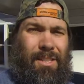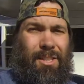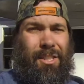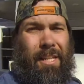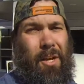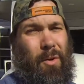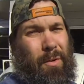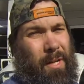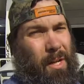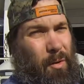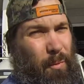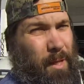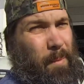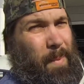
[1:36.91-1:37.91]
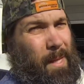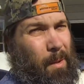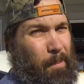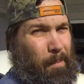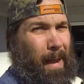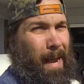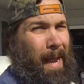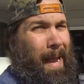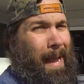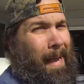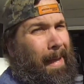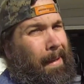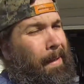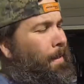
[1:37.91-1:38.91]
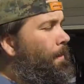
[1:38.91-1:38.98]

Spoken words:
You gonna need a rebuild bad.